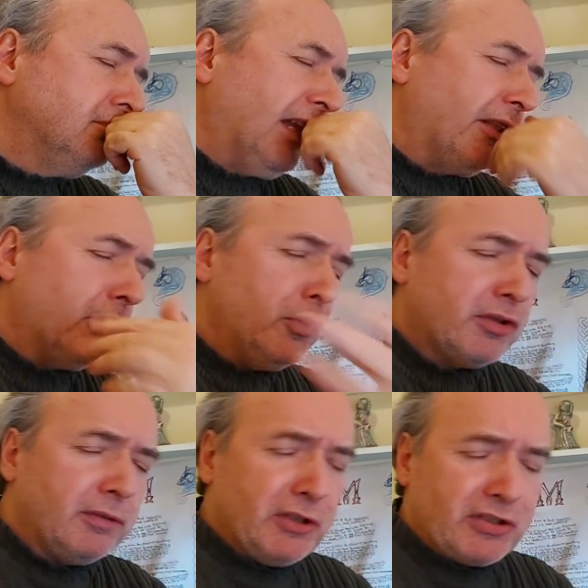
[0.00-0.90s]
And
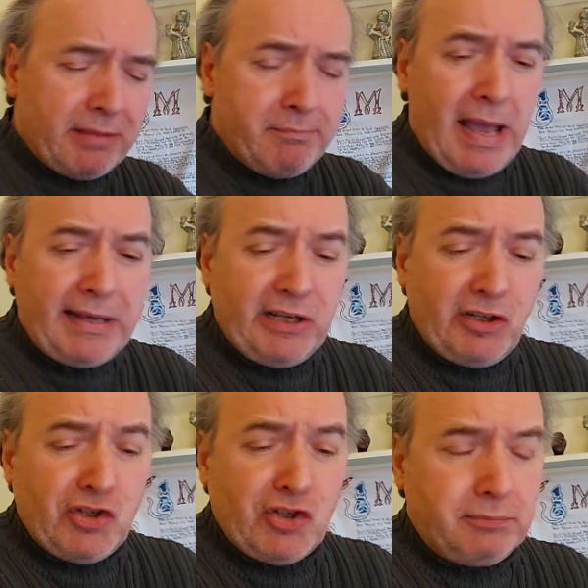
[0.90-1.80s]
those of us that
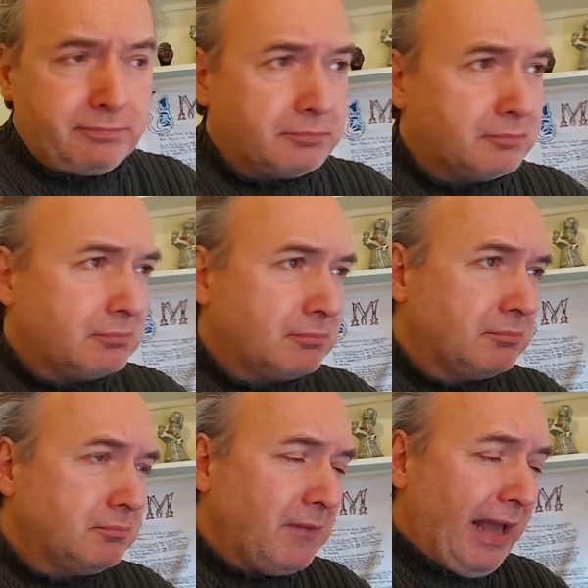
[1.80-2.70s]
manage,
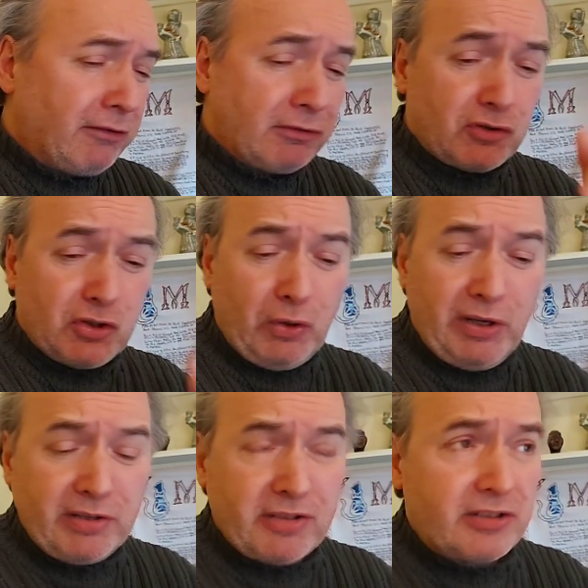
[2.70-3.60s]
out of
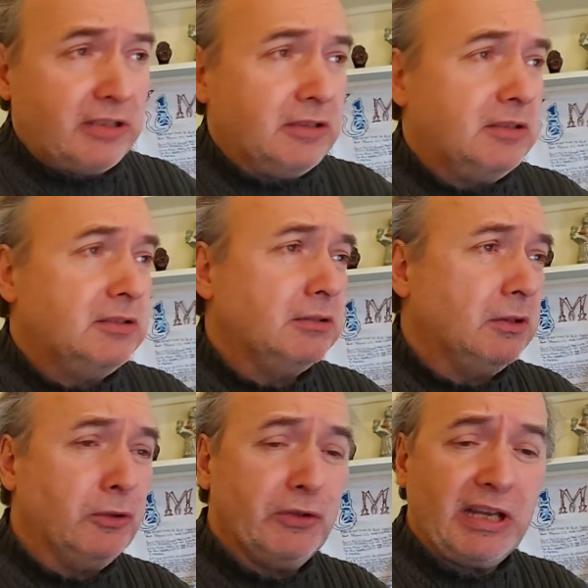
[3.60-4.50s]
choice
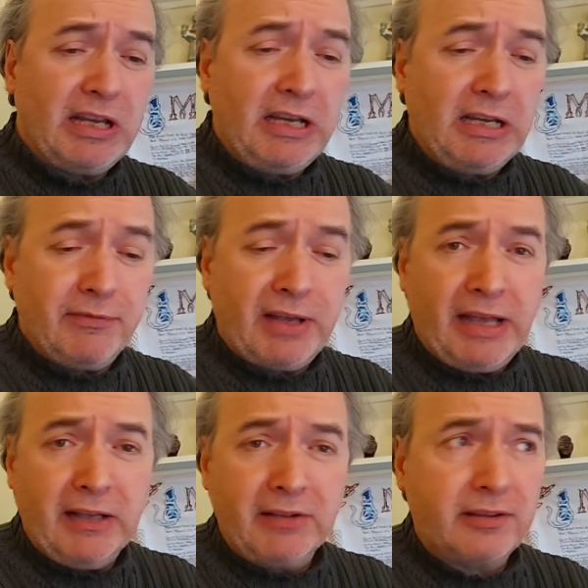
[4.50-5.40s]
or need for
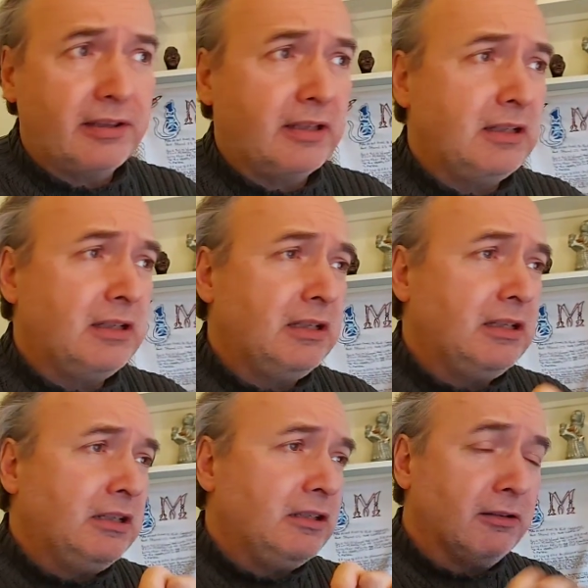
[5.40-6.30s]
health,
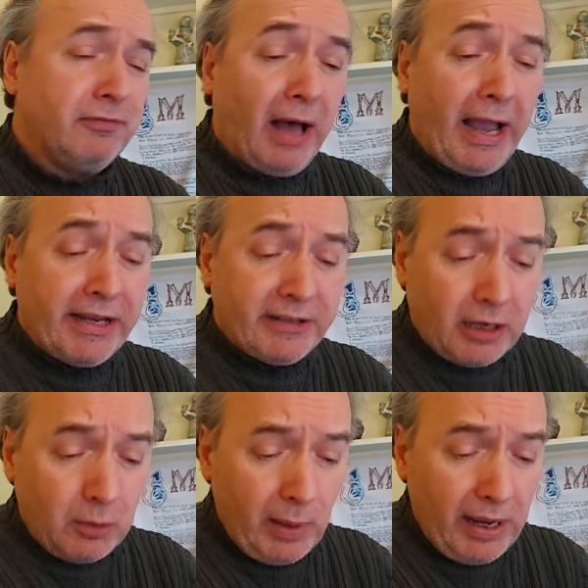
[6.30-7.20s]
to find
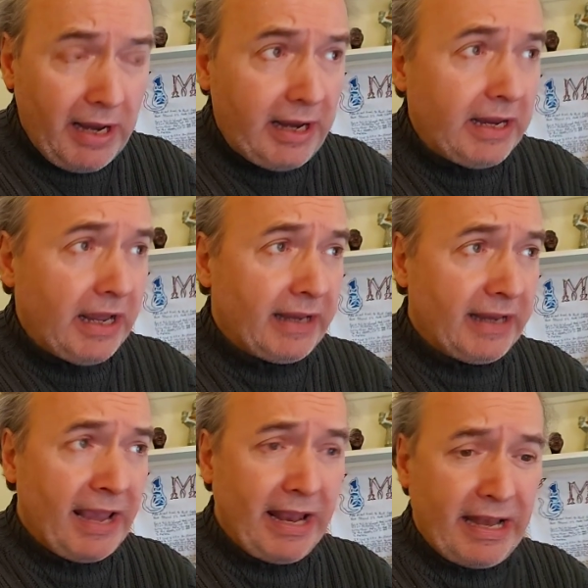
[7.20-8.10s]
our way
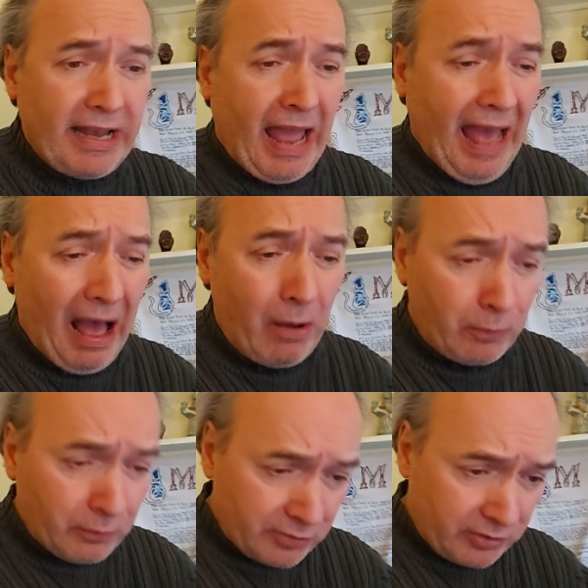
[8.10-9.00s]
again
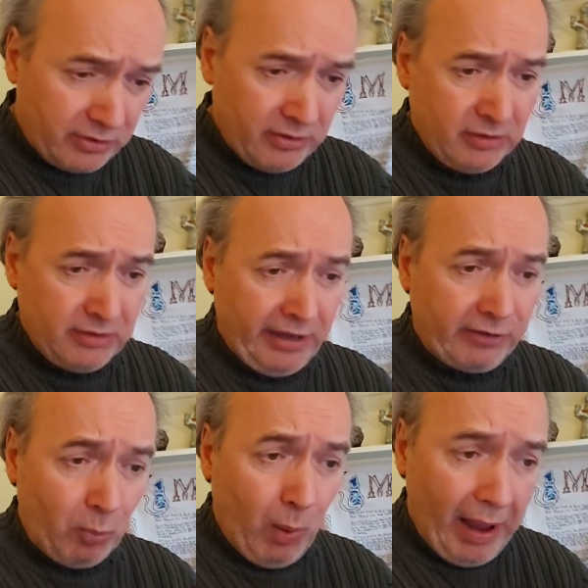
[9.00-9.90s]
out and
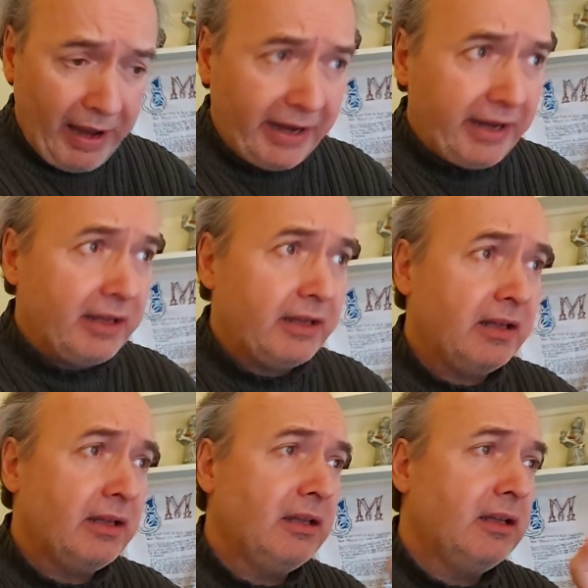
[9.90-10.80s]
away
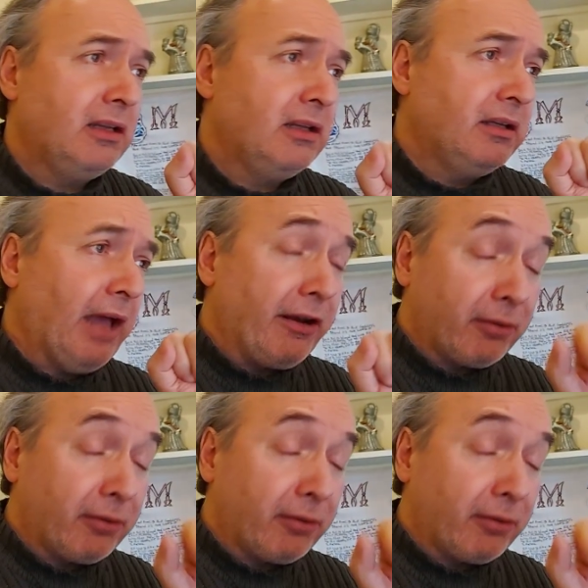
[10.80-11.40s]
and